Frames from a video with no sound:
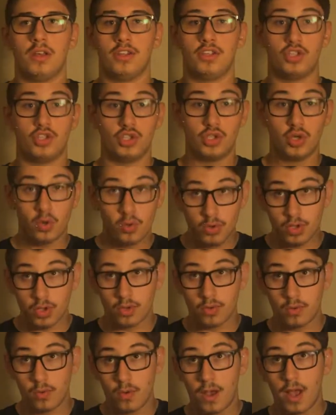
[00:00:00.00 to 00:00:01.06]
show
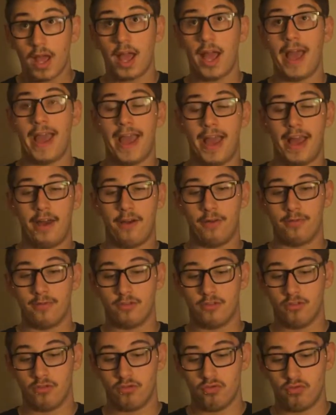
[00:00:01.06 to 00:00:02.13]
you
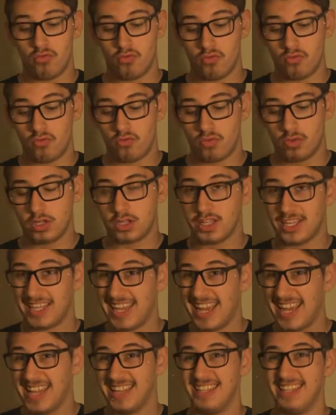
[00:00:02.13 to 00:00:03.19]
how to look
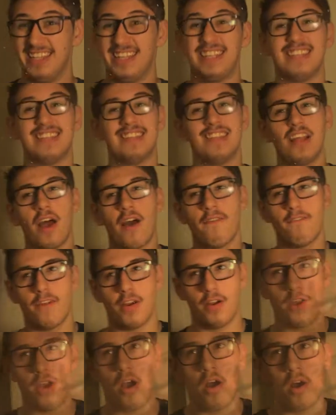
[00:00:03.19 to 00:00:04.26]
like Anti. It's not
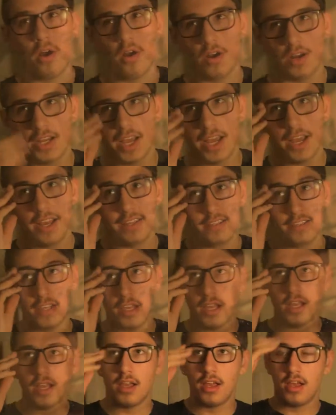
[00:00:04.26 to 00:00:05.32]
very hard, guys.
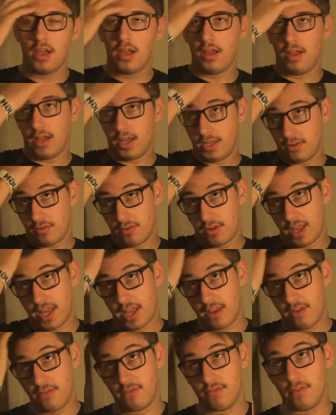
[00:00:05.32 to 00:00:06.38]
I don't
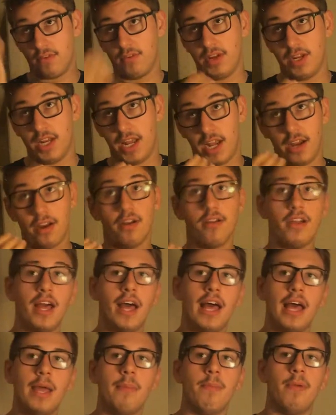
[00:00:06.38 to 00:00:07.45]
have green hair
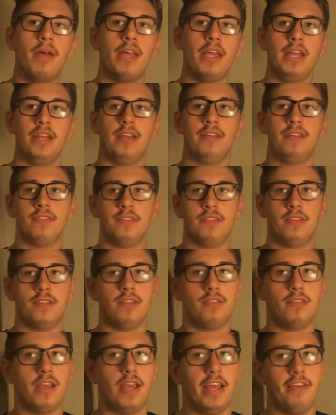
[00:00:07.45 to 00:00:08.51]
dye, but he doesn't
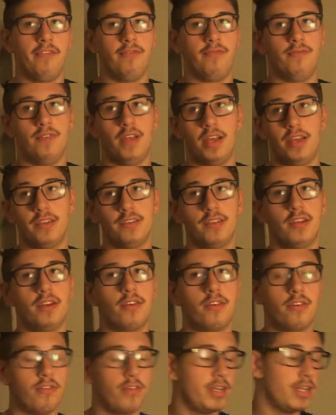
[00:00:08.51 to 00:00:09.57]
have dye his
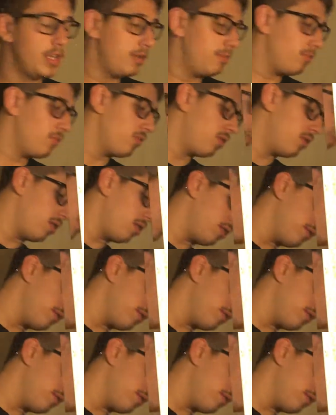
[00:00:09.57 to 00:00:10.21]
hair green anymore,